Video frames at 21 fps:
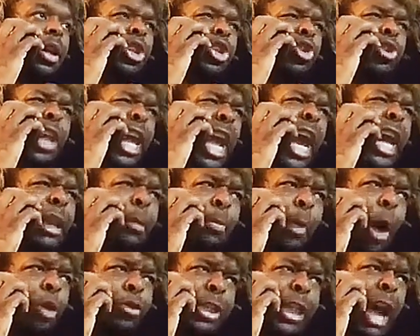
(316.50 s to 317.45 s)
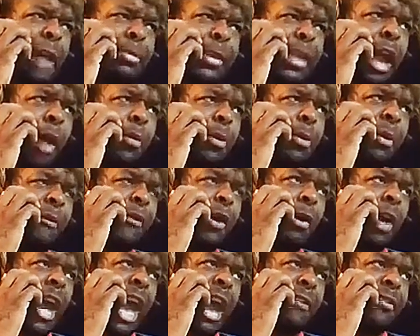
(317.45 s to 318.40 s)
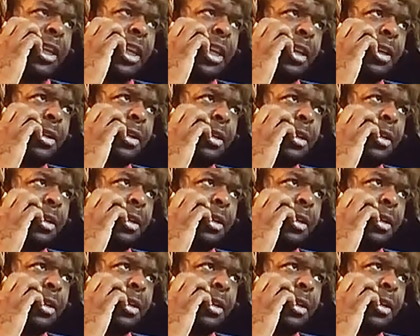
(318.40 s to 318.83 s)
You had a pork chop sandwich before having it?